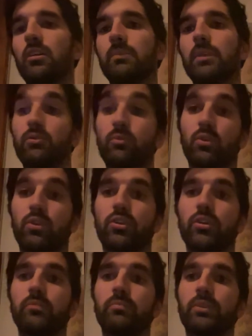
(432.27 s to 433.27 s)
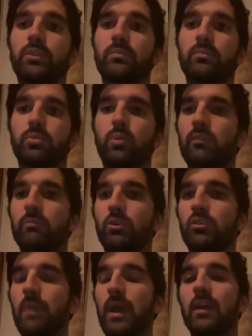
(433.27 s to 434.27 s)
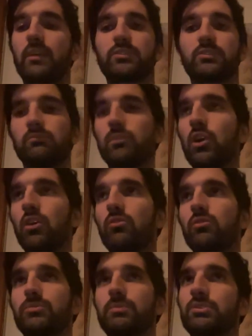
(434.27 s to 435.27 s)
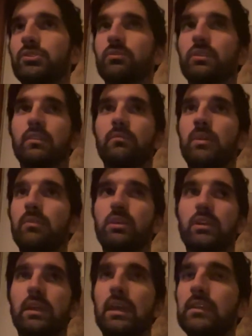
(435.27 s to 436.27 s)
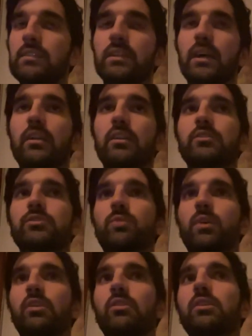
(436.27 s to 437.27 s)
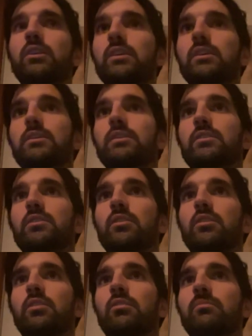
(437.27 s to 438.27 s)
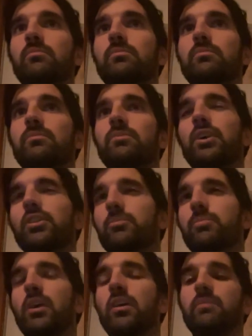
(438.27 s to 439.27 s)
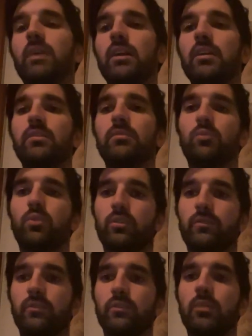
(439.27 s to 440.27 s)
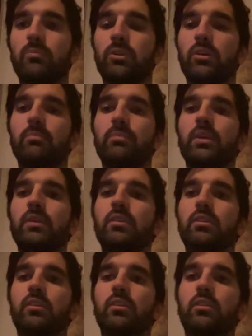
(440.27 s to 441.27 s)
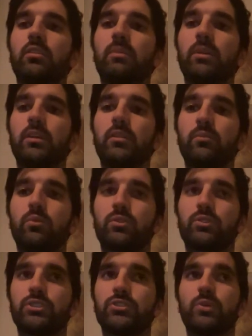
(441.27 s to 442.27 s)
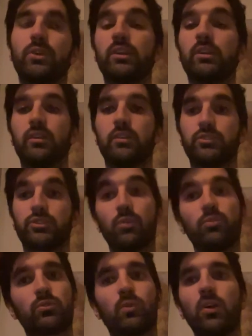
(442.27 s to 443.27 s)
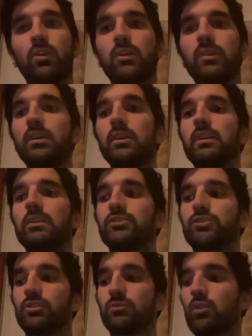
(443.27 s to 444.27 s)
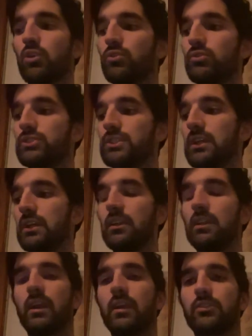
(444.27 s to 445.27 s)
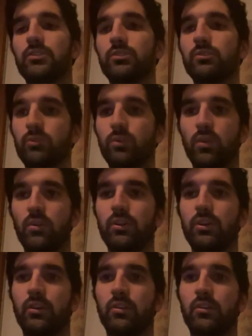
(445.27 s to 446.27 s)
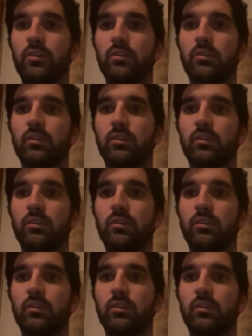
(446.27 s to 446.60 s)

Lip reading: they would work good, but the 12 Pro Max, no, especially with maybe a case on it as well. The other problem, I work for a lumber company, and we're situated in a stone quarry. So the roads to get in and out of the stone quarry are